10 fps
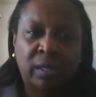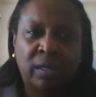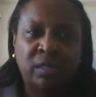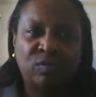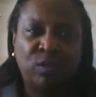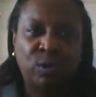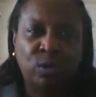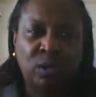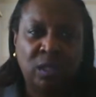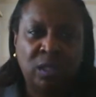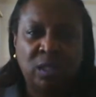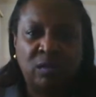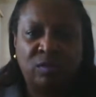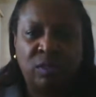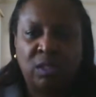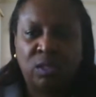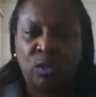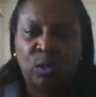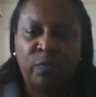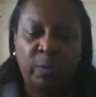there's photosensitivity, so
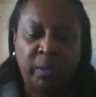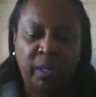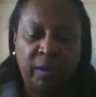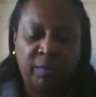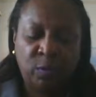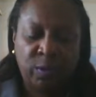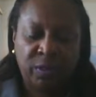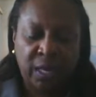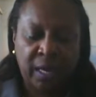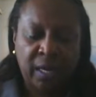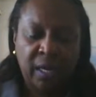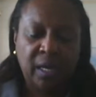you have to be careful with that.